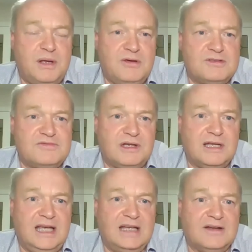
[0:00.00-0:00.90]
useful
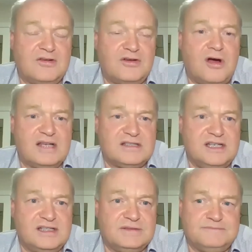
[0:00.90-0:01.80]
again in a drier
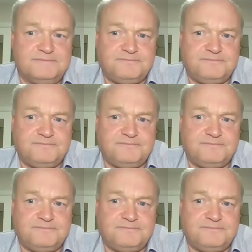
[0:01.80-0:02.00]
season.